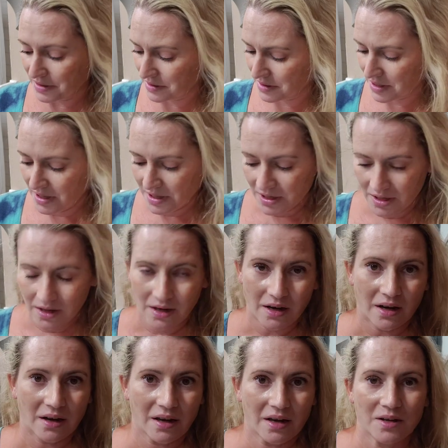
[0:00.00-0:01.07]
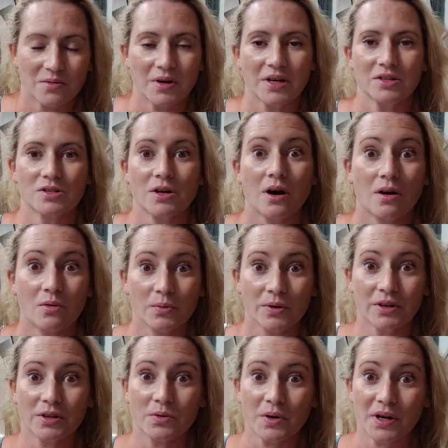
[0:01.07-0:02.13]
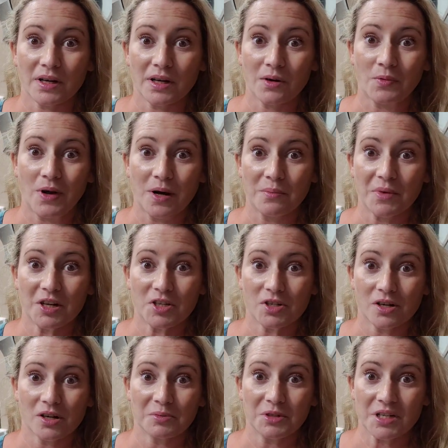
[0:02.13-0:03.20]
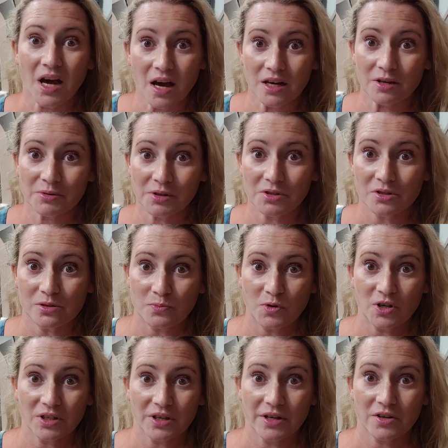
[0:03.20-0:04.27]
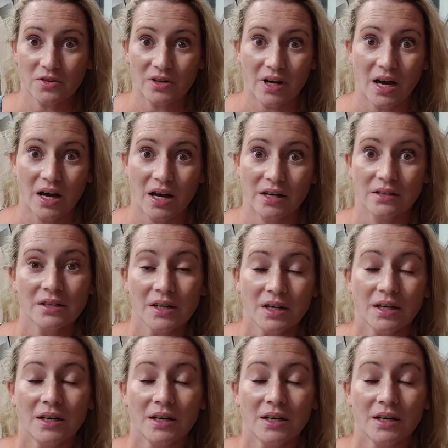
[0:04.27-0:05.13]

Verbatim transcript: And anyway, so really quick, I want to mention, I'll be talking about this more later on